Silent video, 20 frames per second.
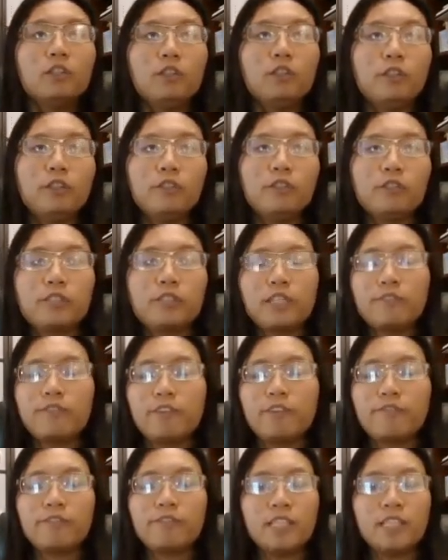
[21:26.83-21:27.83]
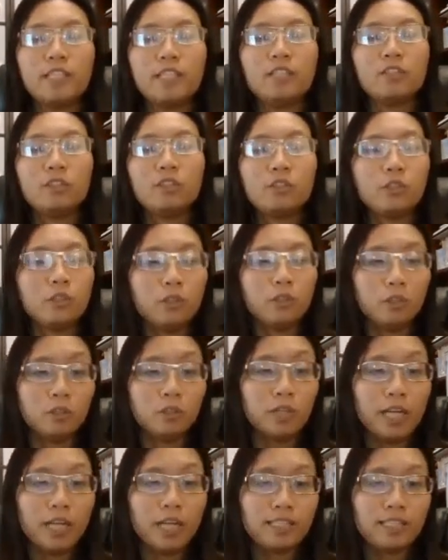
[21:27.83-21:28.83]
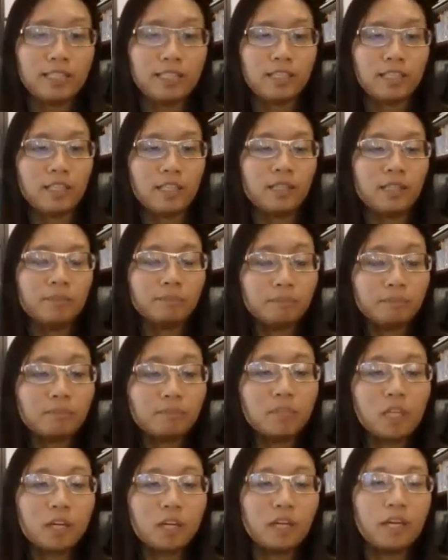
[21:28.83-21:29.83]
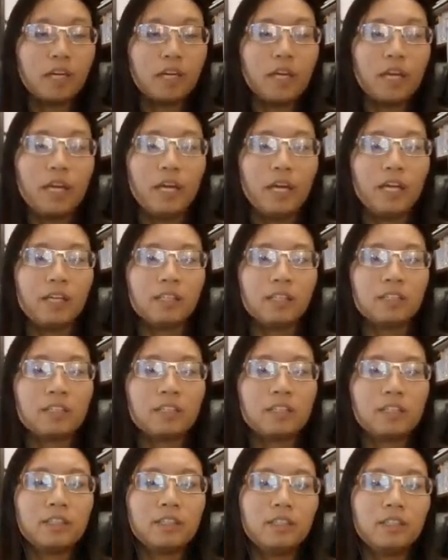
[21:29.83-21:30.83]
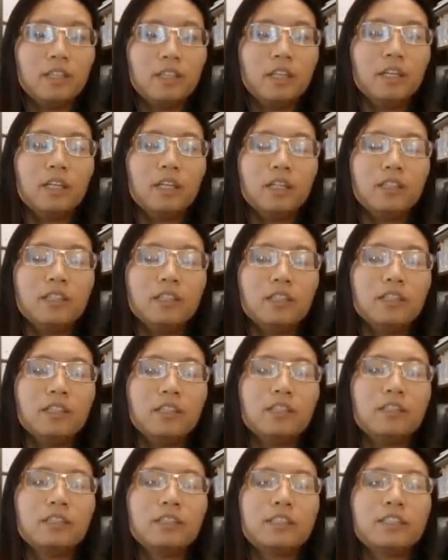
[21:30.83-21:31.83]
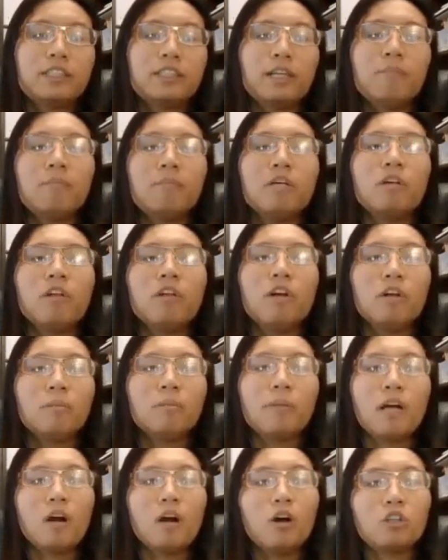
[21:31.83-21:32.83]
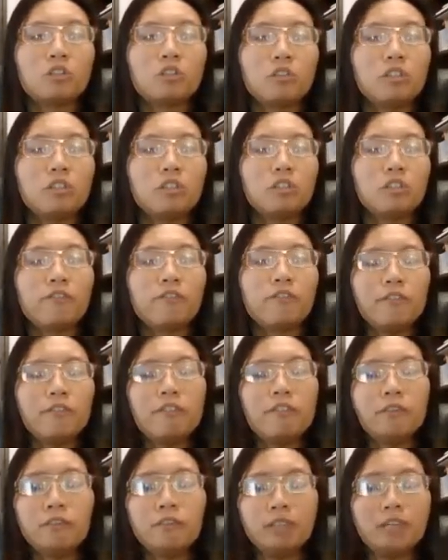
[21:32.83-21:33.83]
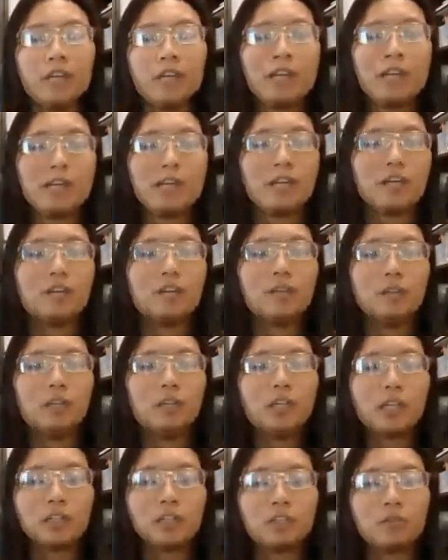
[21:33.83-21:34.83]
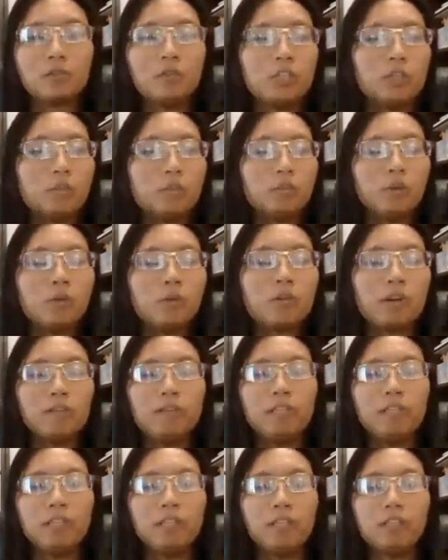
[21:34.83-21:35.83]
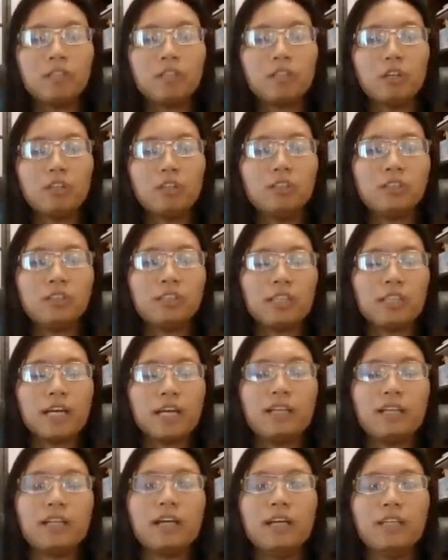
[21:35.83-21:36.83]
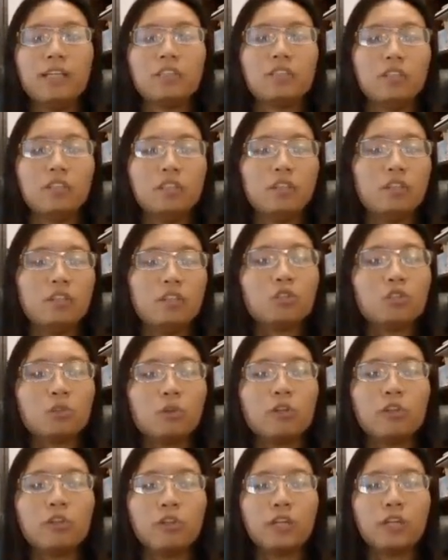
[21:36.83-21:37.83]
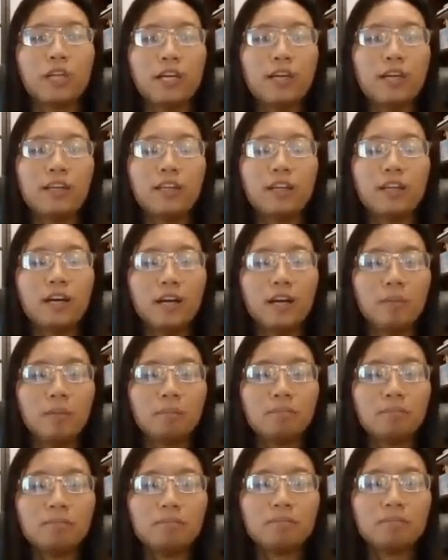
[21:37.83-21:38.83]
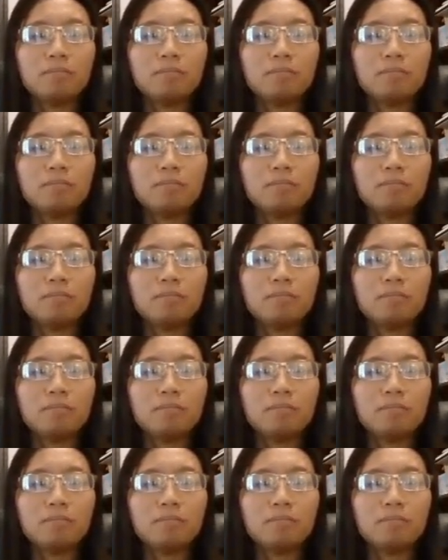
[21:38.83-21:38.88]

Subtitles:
youths 15 to 18. It's similar but also different from the Canadian Conservation Program in terms that that is a little shorter and